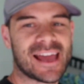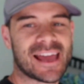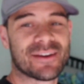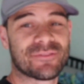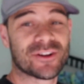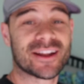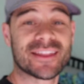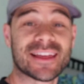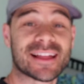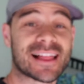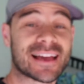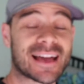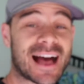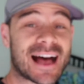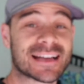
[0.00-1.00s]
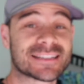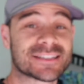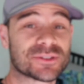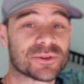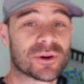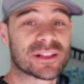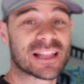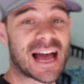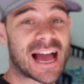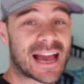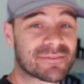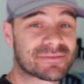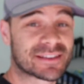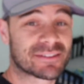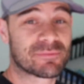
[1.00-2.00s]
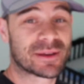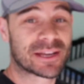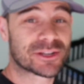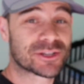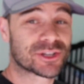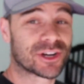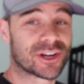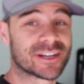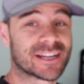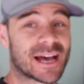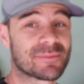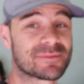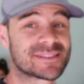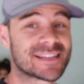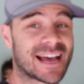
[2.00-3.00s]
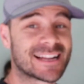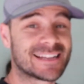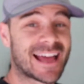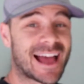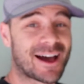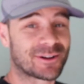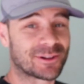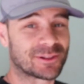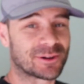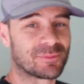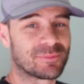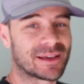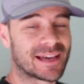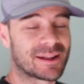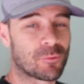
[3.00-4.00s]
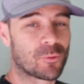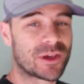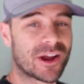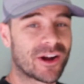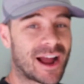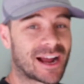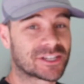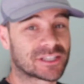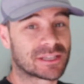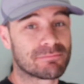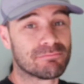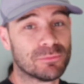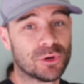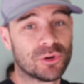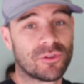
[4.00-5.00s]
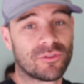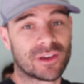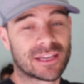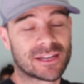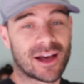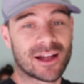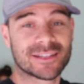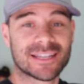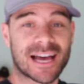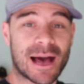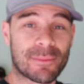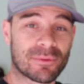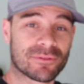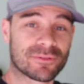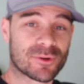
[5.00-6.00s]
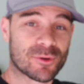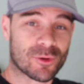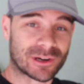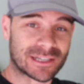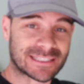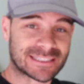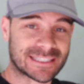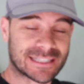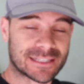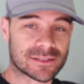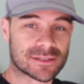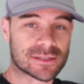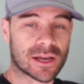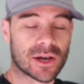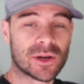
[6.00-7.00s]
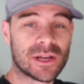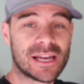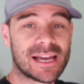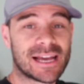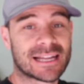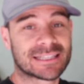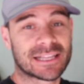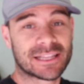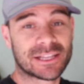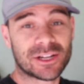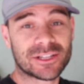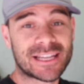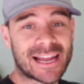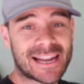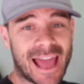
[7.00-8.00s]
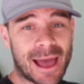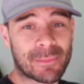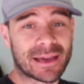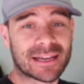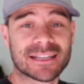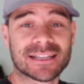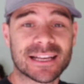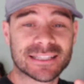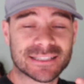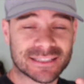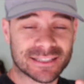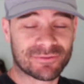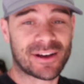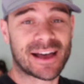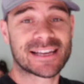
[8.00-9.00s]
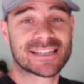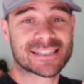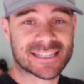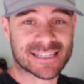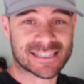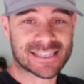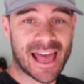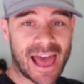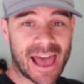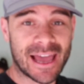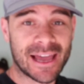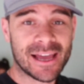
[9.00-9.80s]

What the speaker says: If you're anything like us, your lives have been turned upside down a little bit. We are actually moving on top of quarantine, so it's a little dynamic, suffice to say.